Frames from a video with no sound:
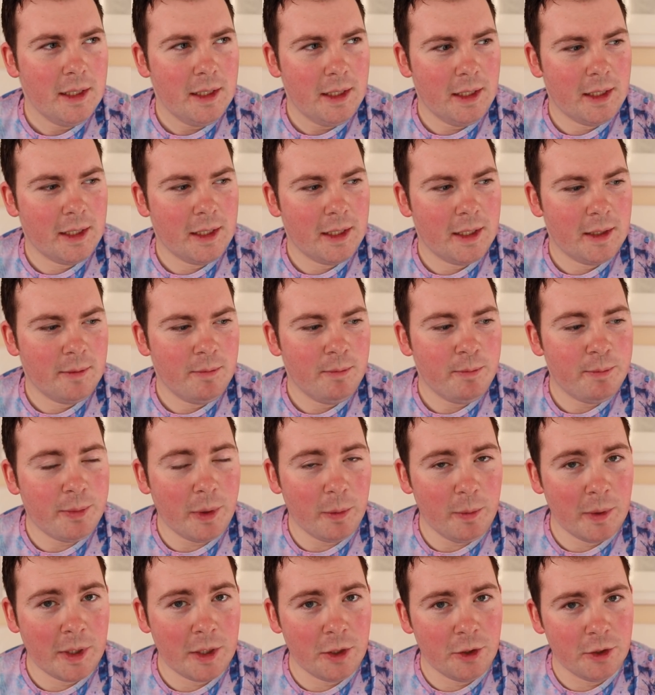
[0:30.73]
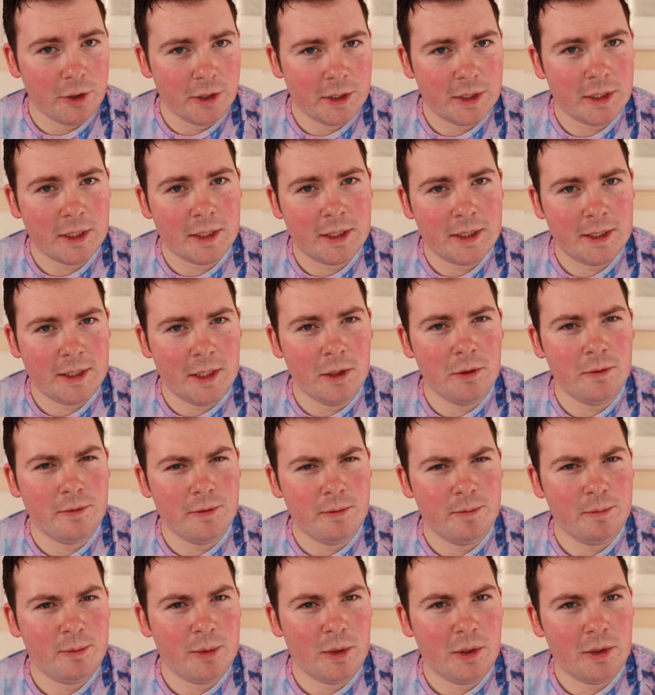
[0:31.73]
But when you're as
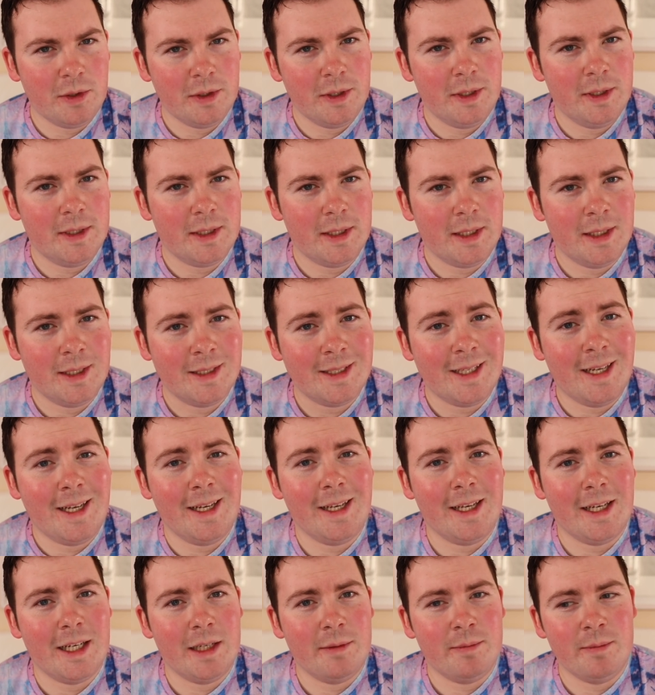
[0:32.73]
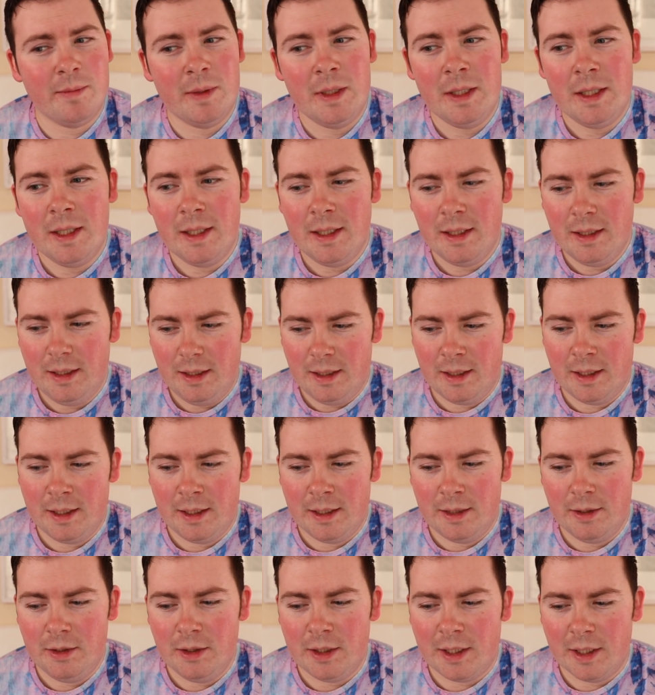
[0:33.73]
self-employed as I am,
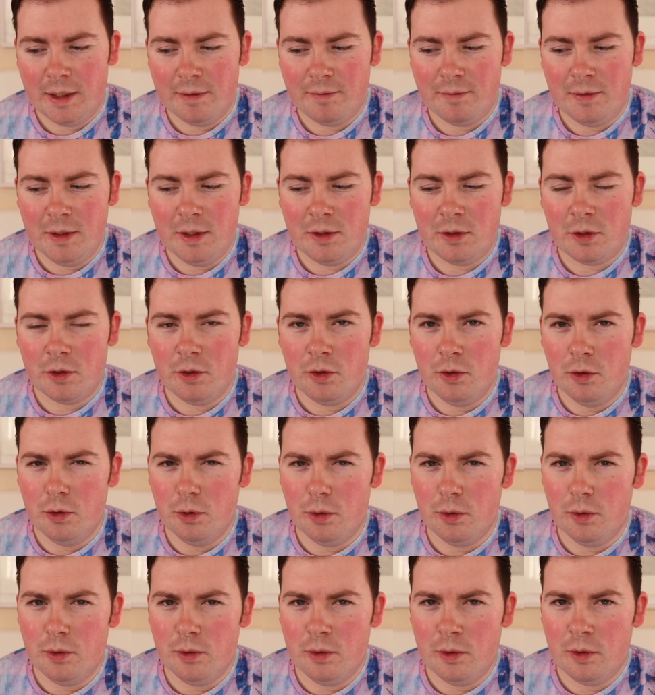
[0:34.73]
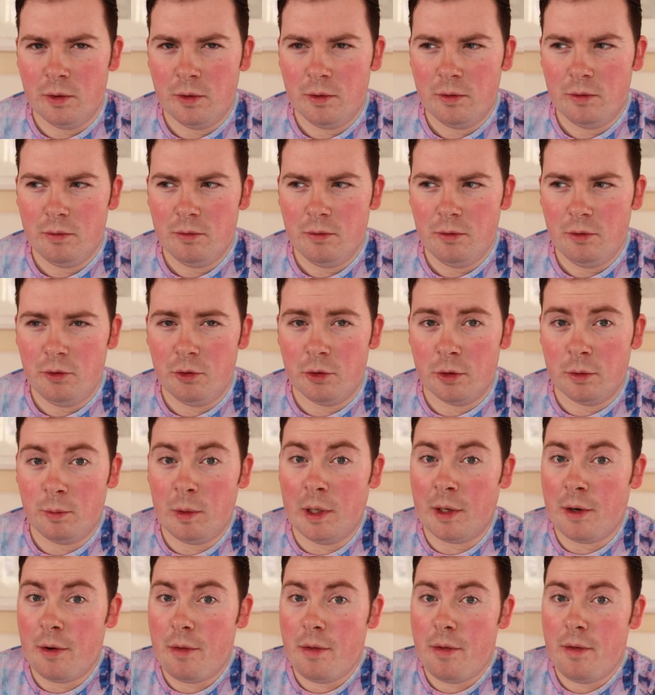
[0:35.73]
you kind of need to know your
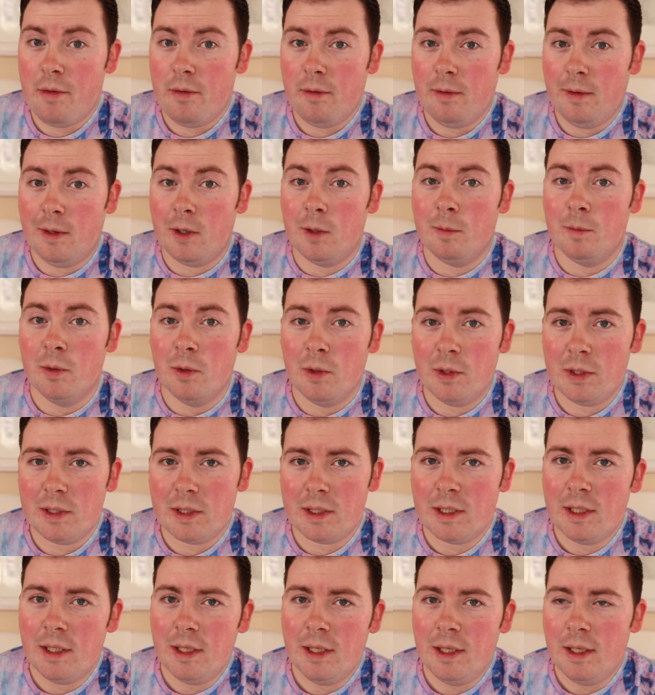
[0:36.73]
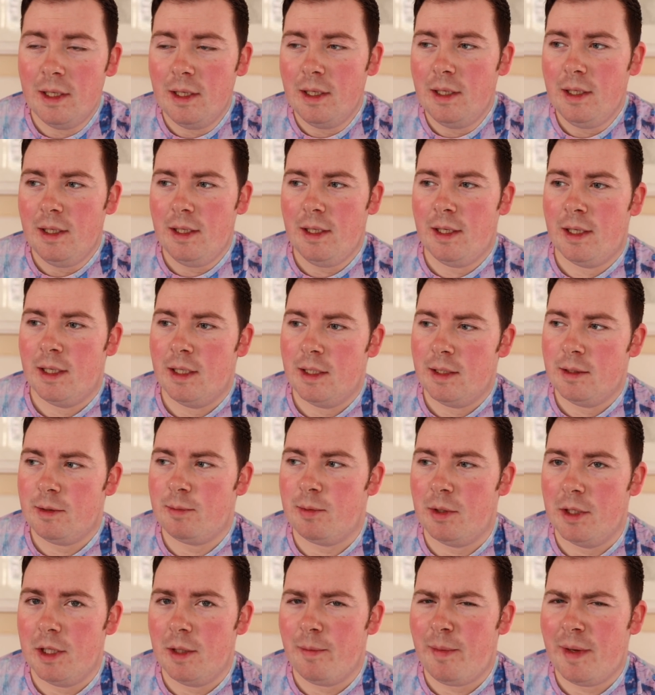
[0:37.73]
worth, almost. It's
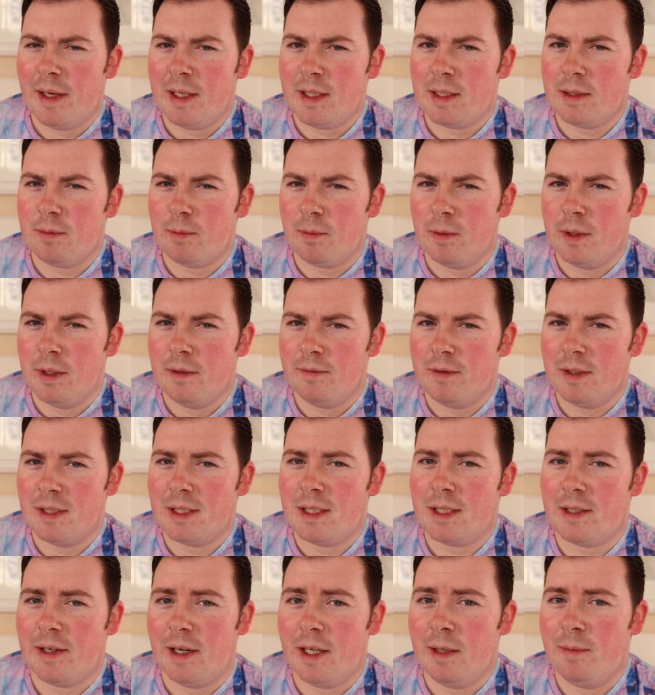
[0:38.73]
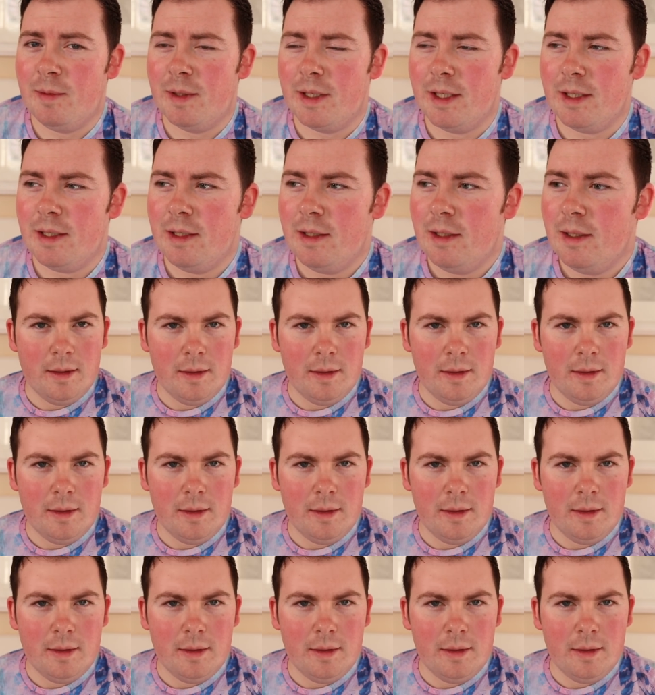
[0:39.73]
probably the best way of describing it.